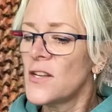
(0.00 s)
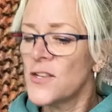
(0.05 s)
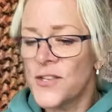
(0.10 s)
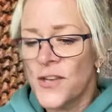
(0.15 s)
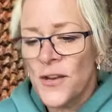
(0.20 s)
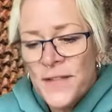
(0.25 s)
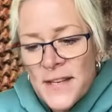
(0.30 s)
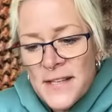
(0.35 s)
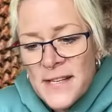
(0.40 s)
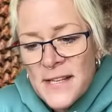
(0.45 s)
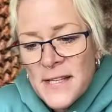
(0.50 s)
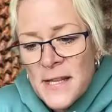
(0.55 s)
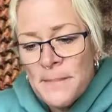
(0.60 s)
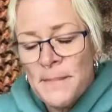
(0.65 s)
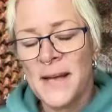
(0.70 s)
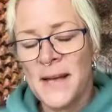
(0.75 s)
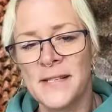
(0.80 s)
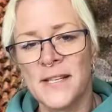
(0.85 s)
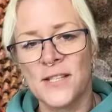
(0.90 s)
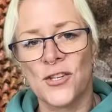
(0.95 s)
So this is the
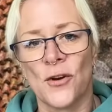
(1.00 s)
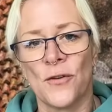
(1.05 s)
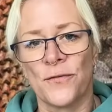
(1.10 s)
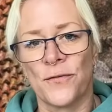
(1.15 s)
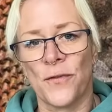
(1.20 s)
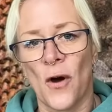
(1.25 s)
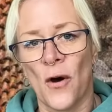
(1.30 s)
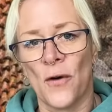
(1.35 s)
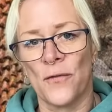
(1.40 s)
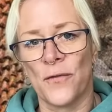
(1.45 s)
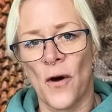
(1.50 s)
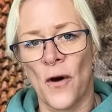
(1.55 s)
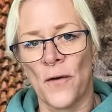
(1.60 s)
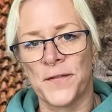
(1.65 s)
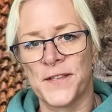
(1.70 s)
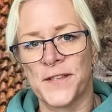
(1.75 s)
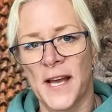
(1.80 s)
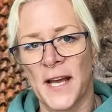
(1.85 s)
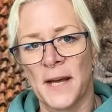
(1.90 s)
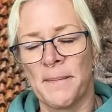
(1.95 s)
message of
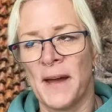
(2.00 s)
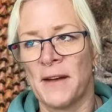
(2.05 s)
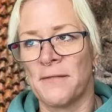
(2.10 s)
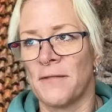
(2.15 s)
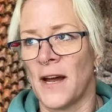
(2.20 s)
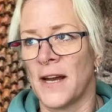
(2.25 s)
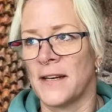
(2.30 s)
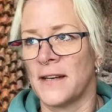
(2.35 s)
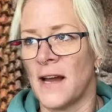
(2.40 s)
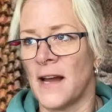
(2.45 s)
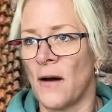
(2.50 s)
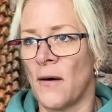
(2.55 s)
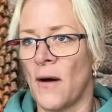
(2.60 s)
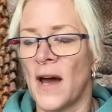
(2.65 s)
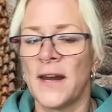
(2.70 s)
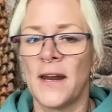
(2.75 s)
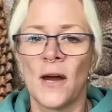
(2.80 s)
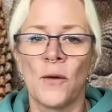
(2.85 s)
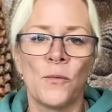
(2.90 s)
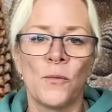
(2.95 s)
Sekhmet right now,
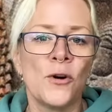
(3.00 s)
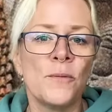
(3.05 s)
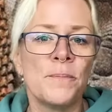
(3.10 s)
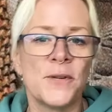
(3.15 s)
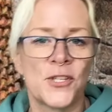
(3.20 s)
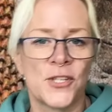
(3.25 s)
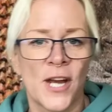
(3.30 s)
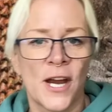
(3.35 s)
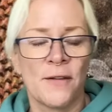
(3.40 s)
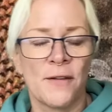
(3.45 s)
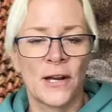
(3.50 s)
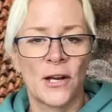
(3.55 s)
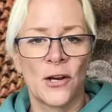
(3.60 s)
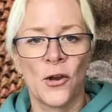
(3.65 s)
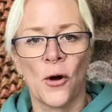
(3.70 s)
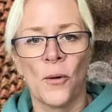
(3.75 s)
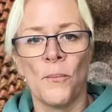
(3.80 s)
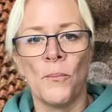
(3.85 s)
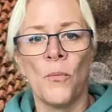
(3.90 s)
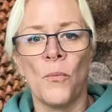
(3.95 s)
and I will be sharing a
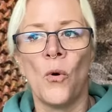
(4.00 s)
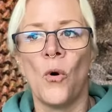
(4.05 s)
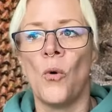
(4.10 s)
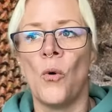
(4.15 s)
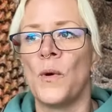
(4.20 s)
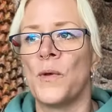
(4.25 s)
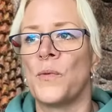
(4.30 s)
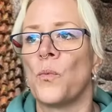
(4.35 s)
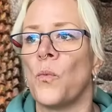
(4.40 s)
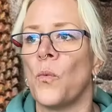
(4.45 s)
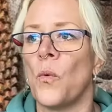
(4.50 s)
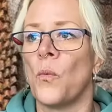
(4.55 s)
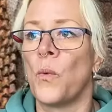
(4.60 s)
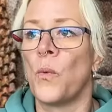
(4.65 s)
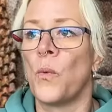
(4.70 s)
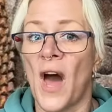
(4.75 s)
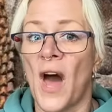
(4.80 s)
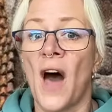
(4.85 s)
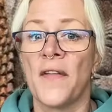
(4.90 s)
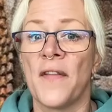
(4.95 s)
lot more with
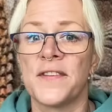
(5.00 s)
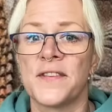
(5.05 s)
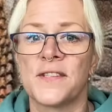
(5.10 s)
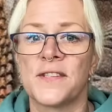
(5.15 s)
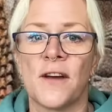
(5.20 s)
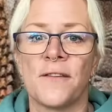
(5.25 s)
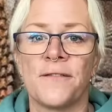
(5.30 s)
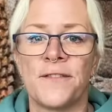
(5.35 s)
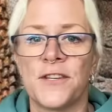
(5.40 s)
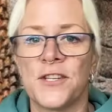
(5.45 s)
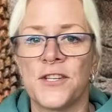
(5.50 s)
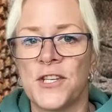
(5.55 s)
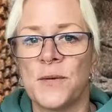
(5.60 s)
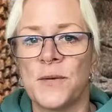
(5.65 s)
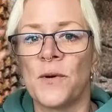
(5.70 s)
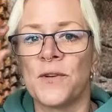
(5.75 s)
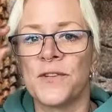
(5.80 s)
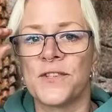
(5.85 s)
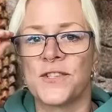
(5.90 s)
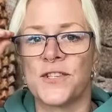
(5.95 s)
other stuff that she
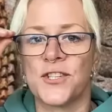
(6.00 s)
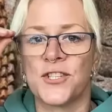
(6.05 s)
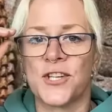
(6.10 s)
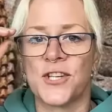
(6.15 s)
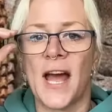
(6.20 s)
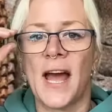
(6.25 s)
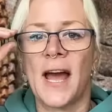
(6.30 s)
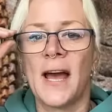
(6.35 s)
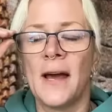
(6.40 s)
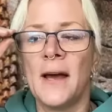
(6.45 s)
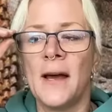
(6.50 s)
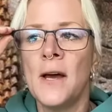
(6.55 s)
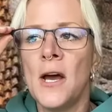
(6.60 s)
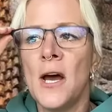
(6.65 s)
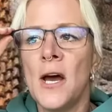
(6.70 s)
wants to share.